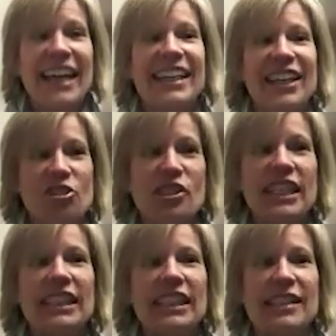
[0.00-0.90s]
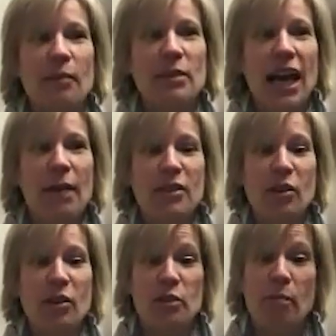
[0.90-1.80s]
And interestingly, sometimes
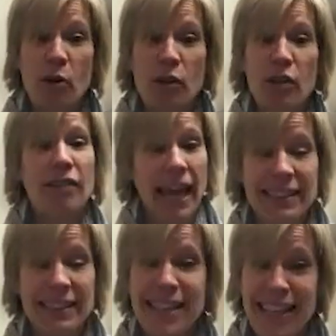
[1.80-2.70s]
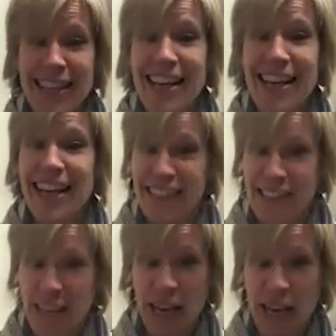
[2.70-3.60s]
it was motive and key at the
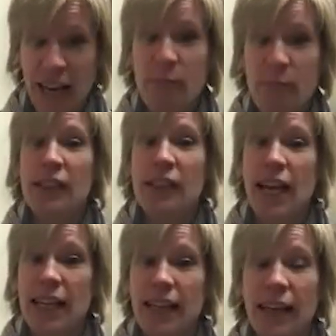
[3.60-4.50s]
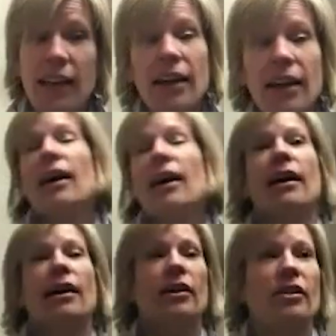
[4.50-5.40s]
same time, like
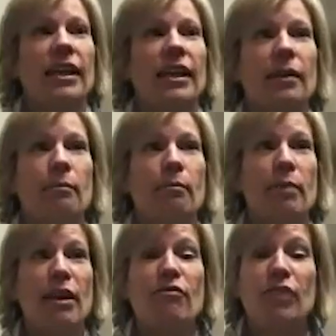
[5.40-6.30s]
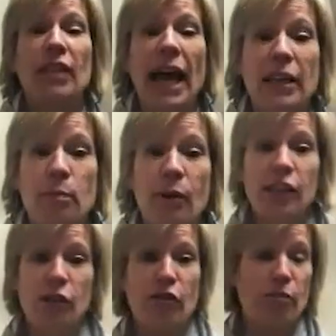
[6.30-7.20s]
the B flat
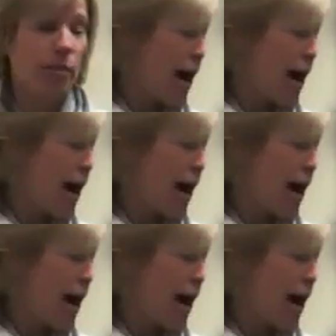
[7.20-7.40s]
prelude of